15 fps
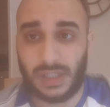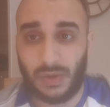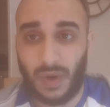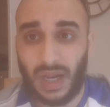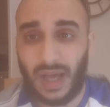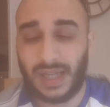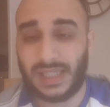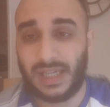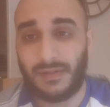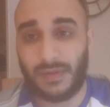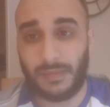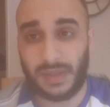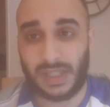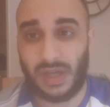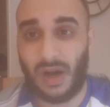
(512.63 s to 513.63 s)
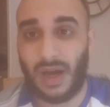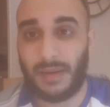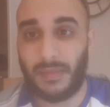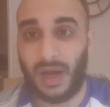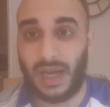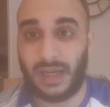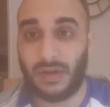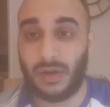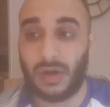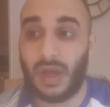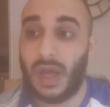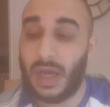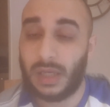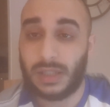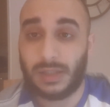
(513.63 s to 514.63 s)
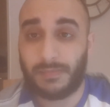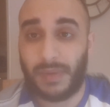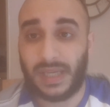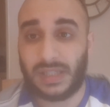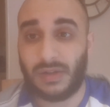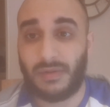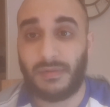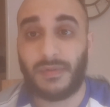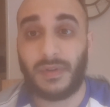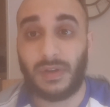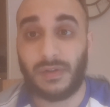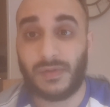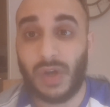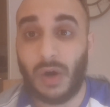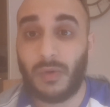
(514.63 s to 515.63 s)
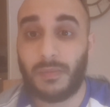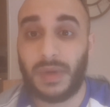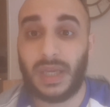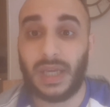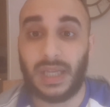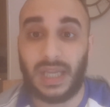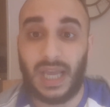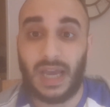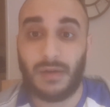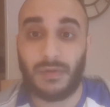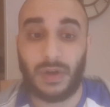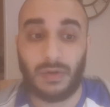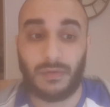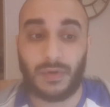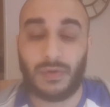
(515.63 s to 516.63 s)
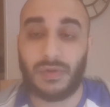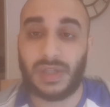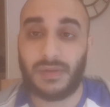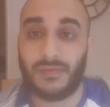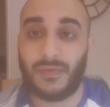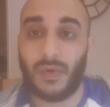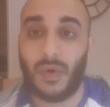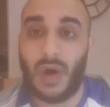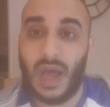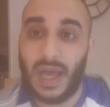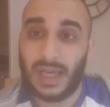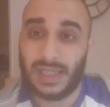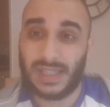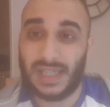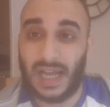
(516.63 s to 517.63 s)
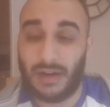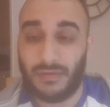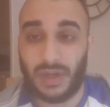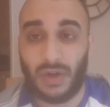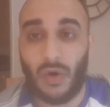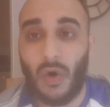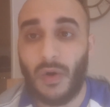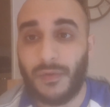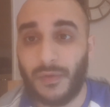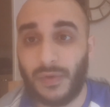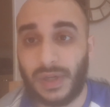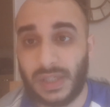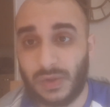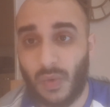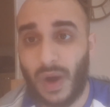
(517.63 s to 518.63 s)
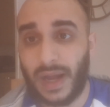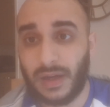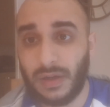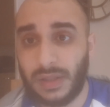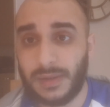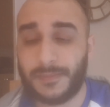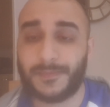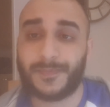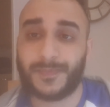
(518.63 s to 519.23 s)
So I like to give them a timeline. Look, just based on everything you've told me in the area you're recruiting for, salary you're offering is quite good.